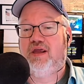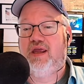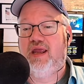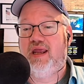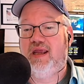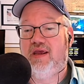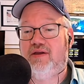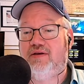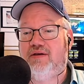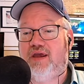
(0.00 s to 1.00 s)
Oh
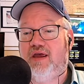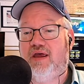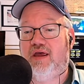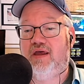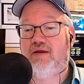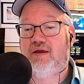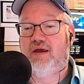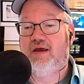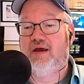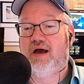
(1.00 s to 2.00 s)
and uh,
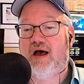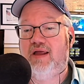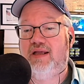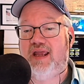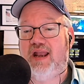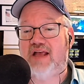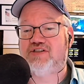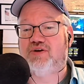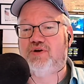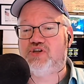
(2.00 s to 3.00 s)
it, it,
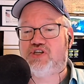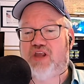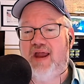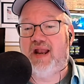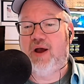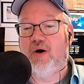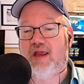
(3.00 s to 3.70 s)
has a little slide out.